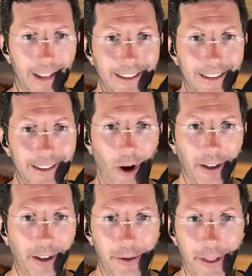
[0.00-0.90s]
Let's
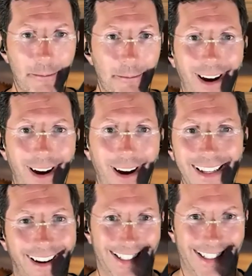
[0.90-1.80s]
talk to the
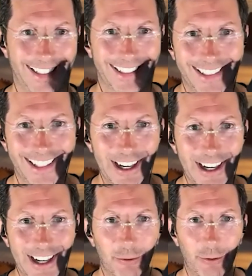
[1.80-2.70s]
money honey,
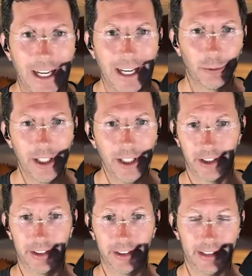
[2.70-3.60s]
Rachel
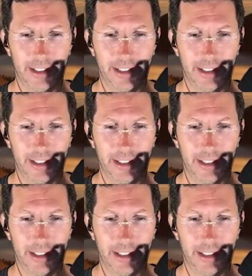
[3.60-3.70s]
Richards.